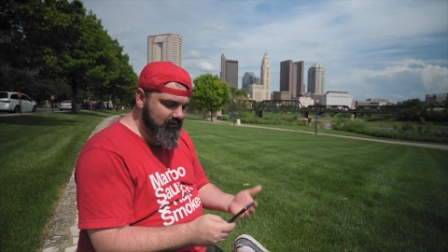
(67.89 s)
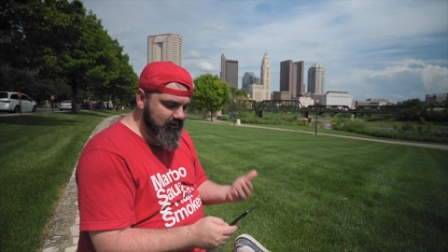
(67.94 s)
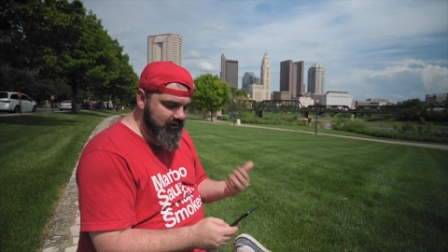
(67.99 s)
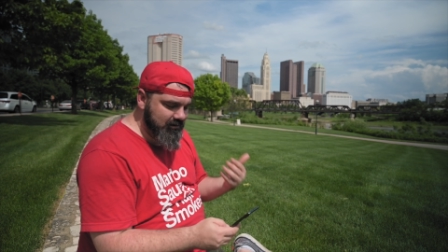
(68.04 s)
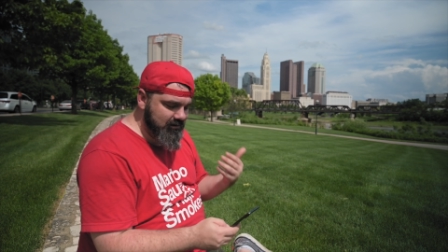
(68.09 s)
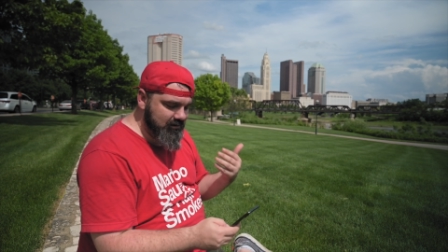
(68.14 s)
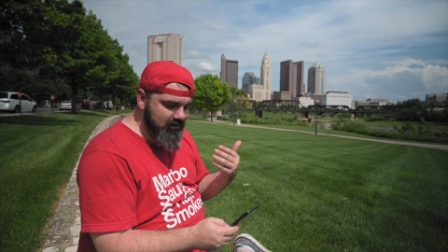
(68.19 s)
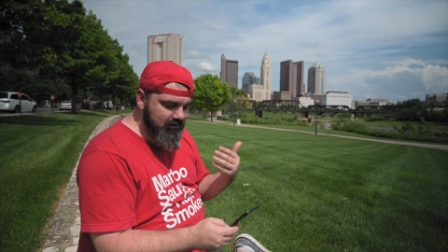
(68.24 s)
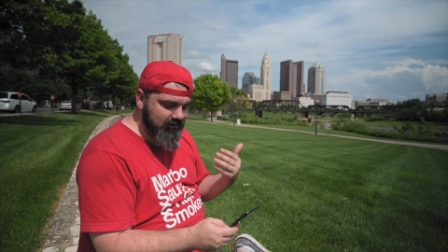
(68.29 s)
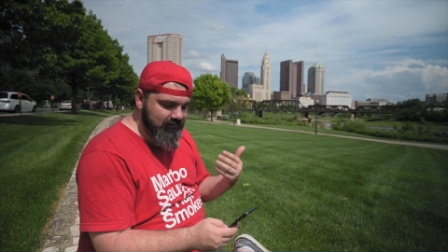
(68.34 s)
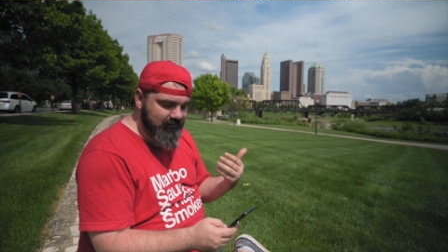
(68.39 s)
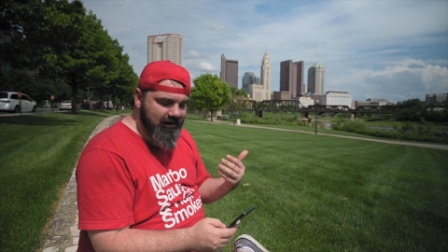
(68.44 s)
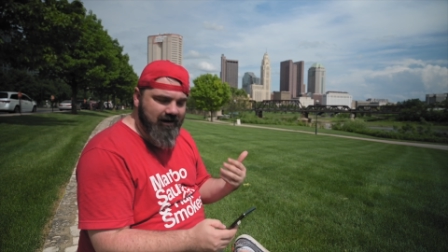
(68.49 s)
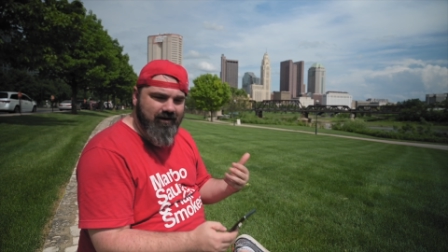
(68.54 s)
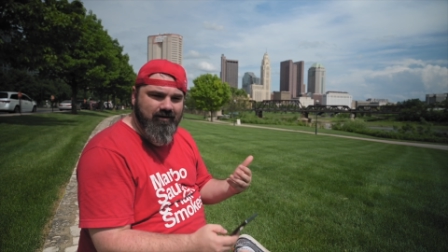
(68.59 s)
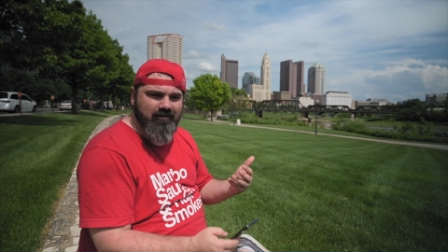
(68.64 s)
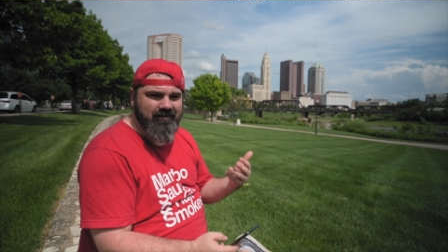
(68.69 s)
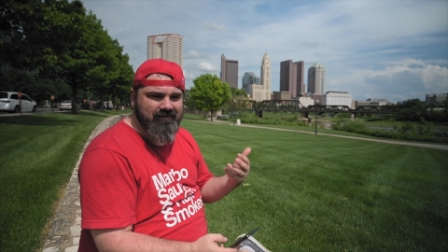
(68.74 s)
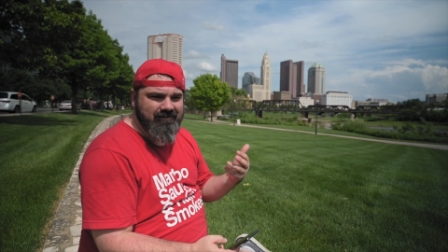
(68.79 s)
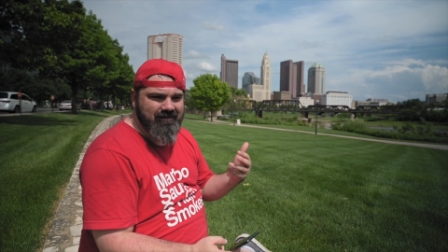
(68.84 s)
Lord knows
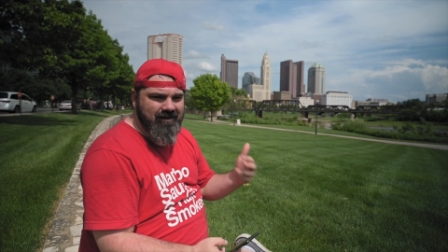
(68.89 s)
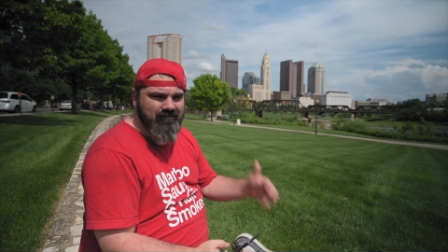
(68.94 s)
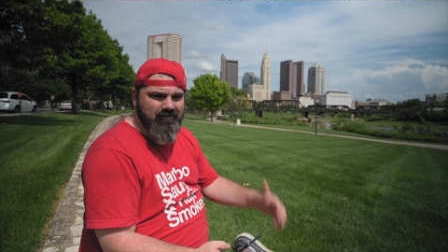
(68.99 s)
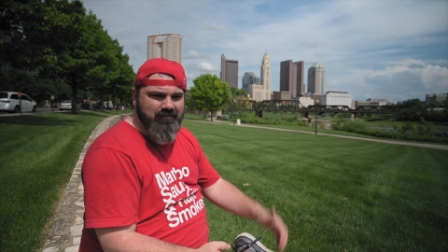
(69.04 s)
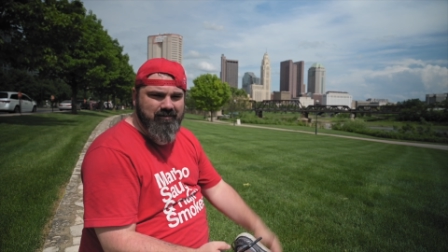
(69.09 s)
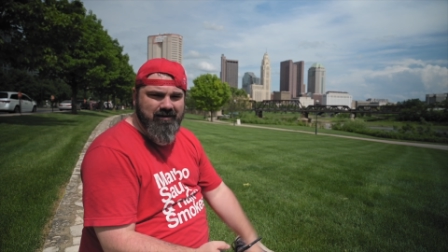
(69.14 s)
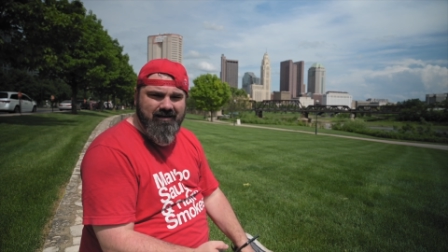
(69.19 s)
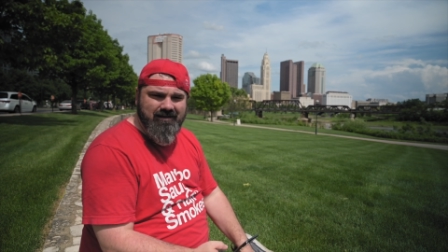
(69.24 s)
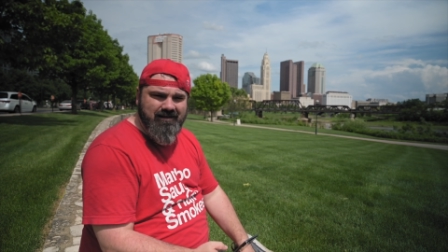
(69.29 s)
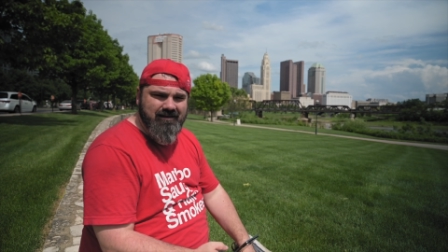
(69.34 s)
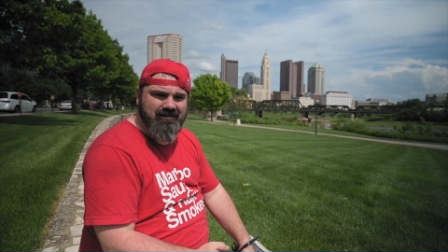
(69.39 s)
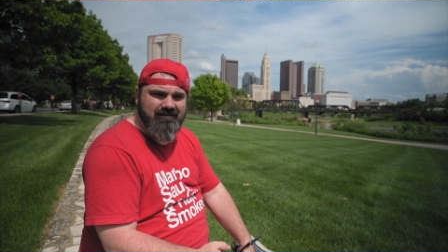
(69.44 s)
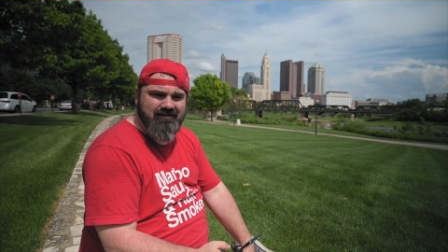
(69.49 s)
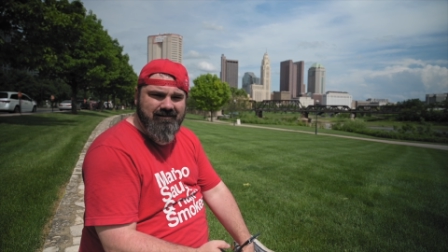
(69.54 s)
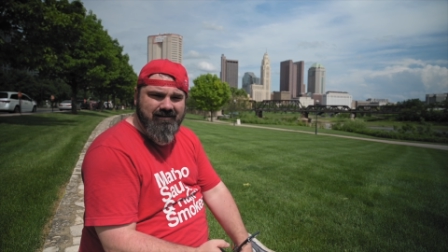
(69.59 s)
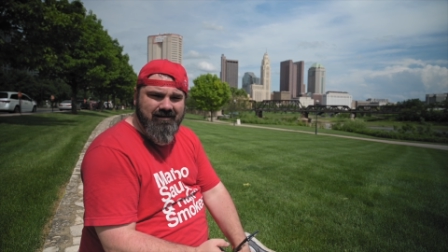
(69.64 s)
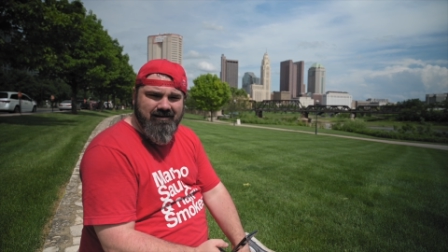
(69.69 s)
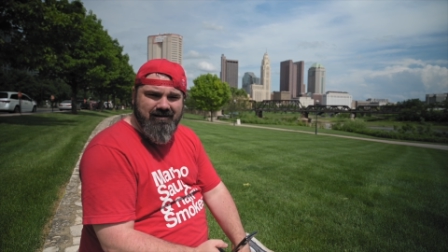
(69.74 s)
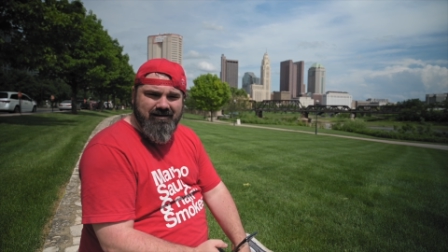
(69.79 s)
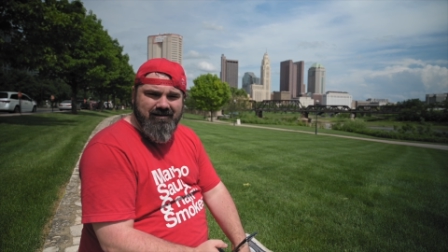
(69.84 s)
I always have opinions.